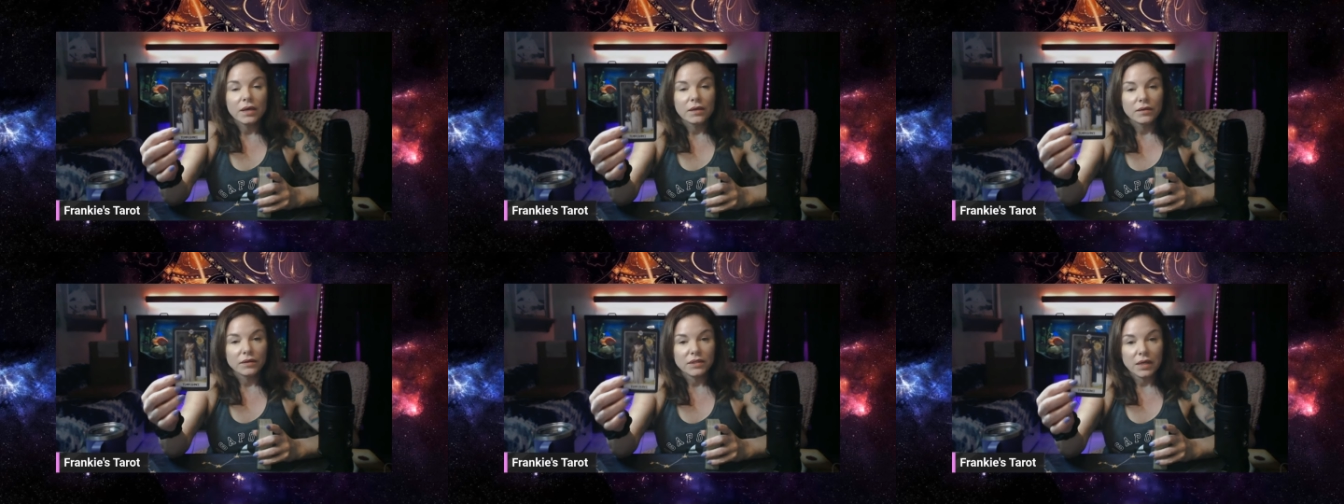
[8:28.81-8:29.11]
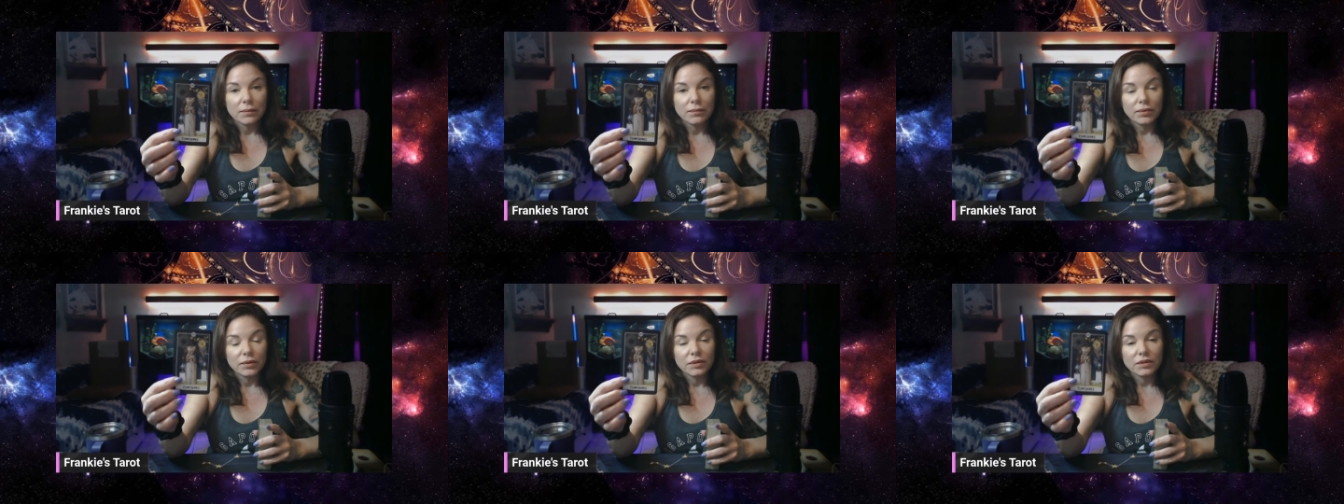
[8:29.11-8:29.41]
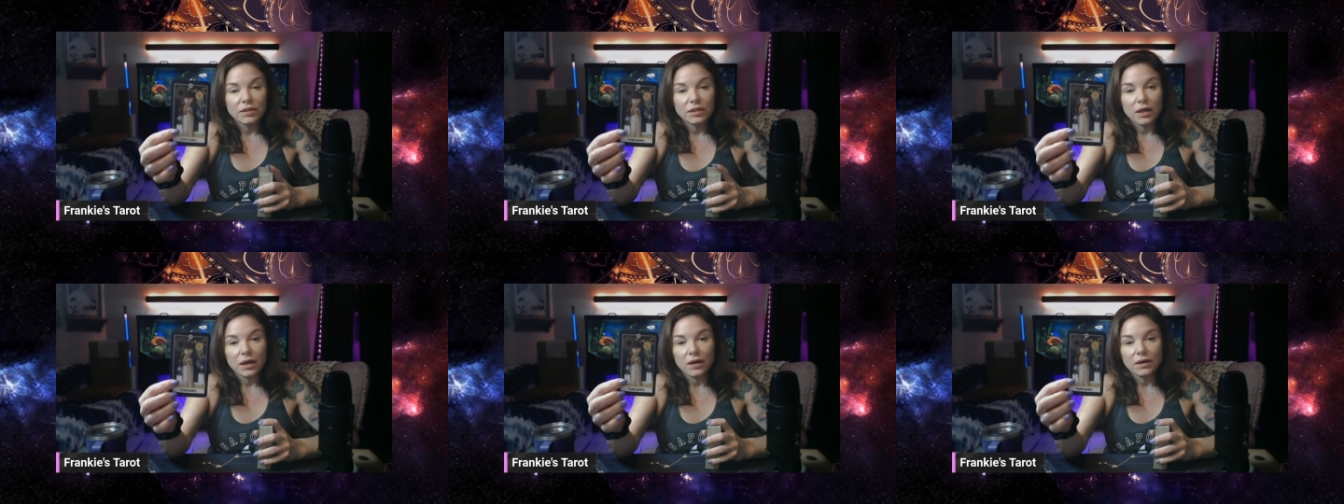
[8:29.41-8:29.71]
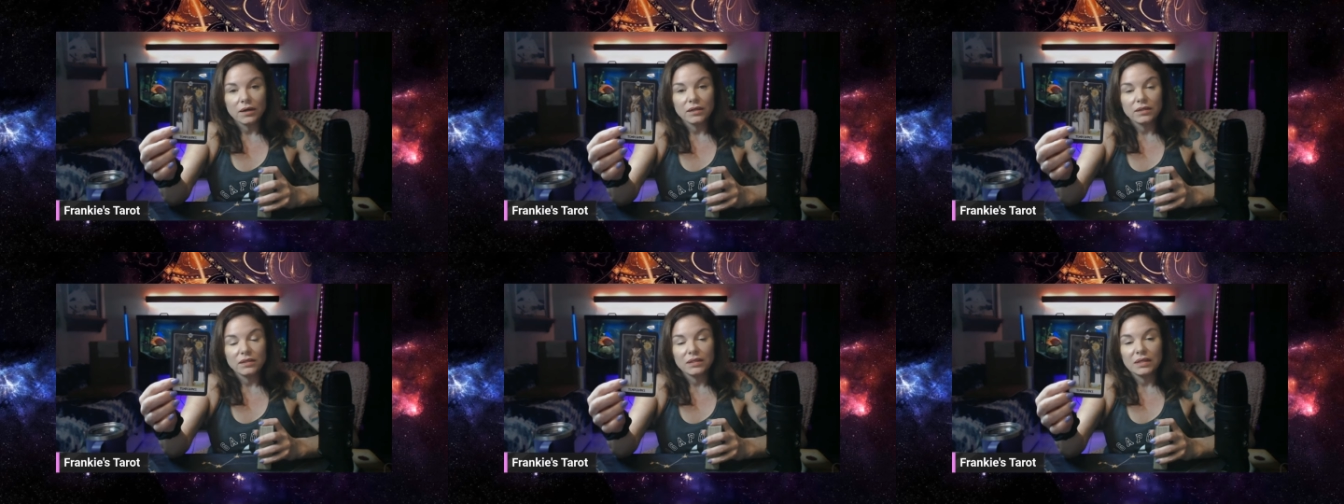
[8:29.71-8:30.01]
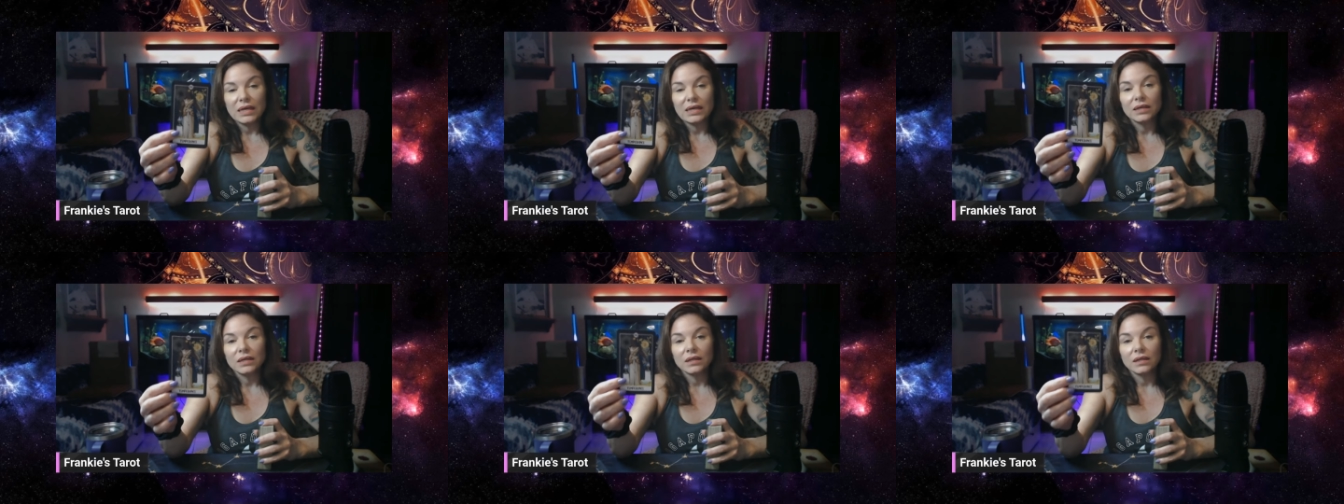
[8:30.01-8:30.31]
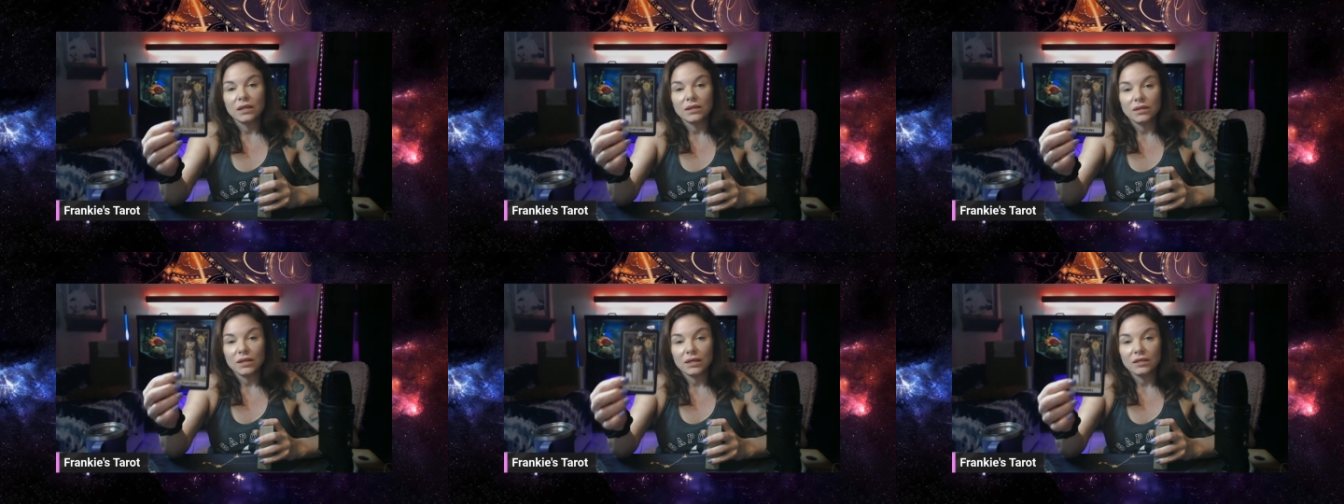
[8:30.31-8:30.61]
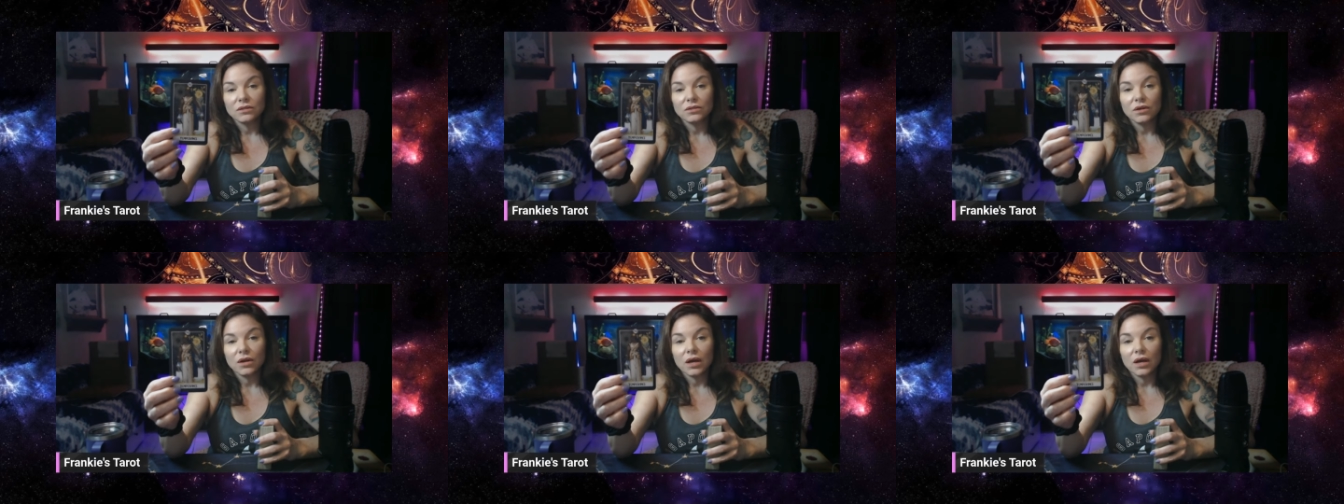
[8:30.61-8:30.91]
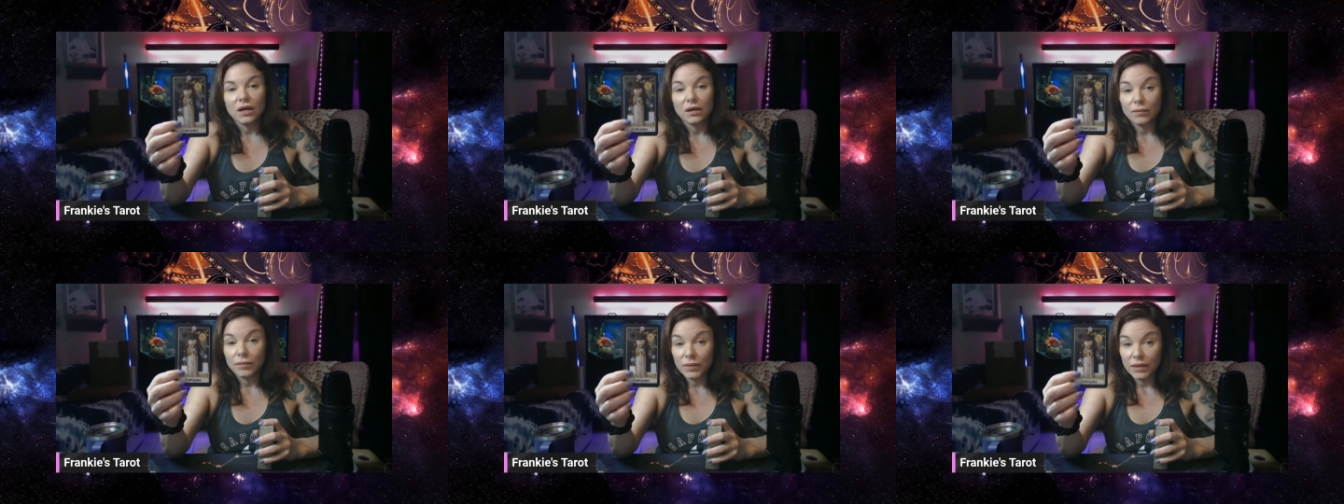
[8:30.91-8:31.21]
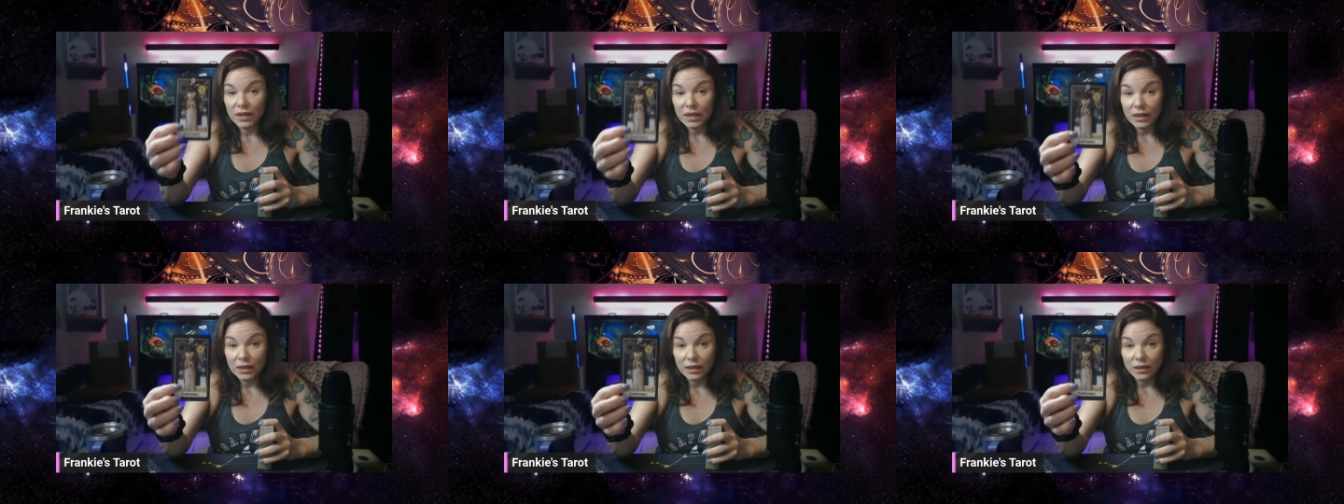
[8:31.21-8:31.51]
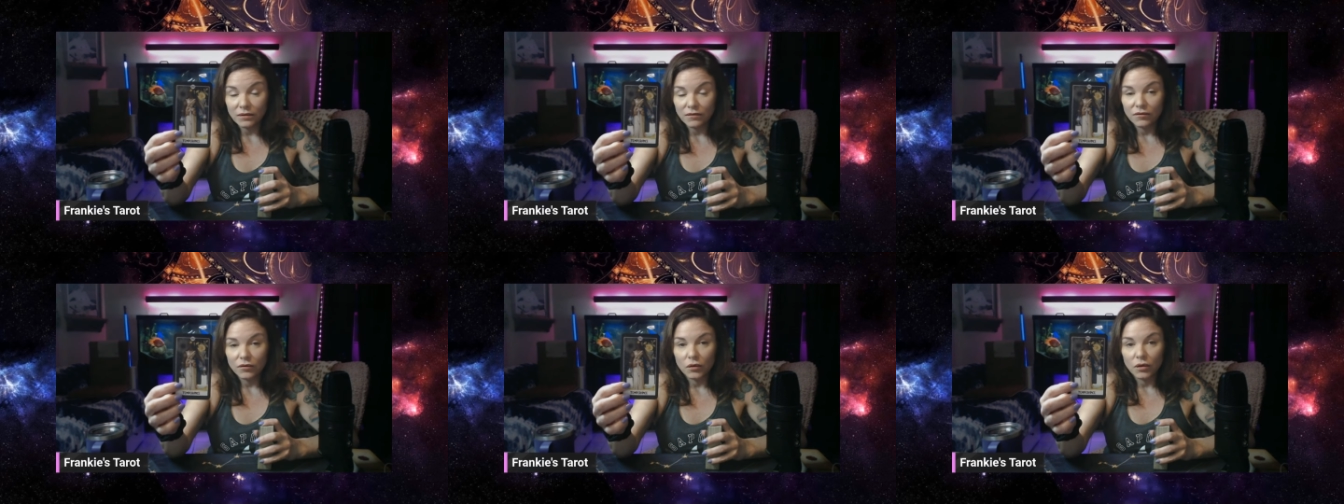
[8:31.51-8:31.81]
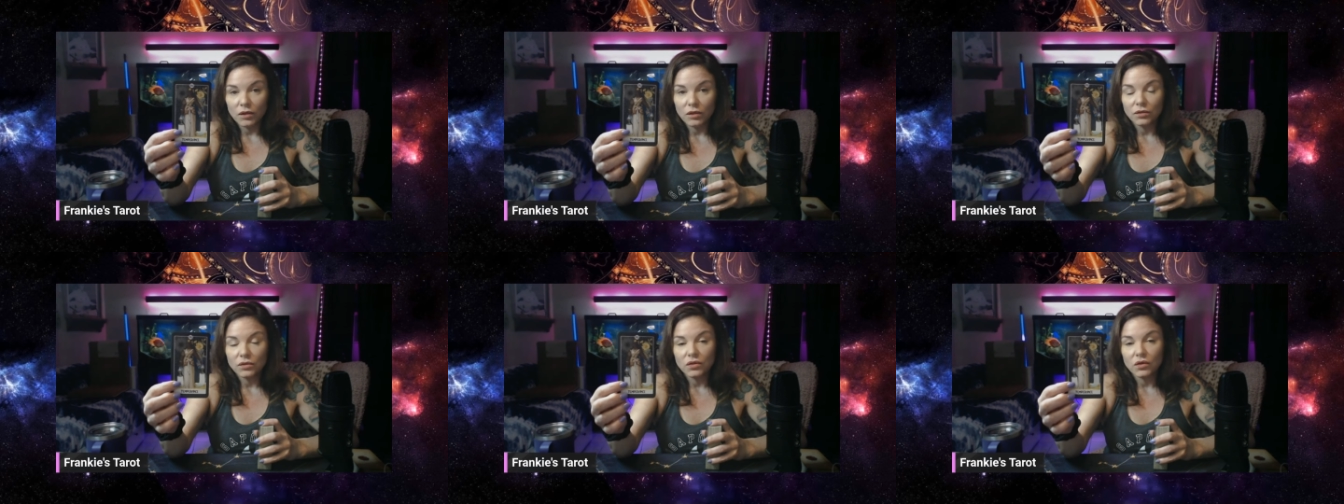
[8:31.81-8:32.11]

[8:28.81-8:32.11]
The Temperance card is saying that things are beginning for you.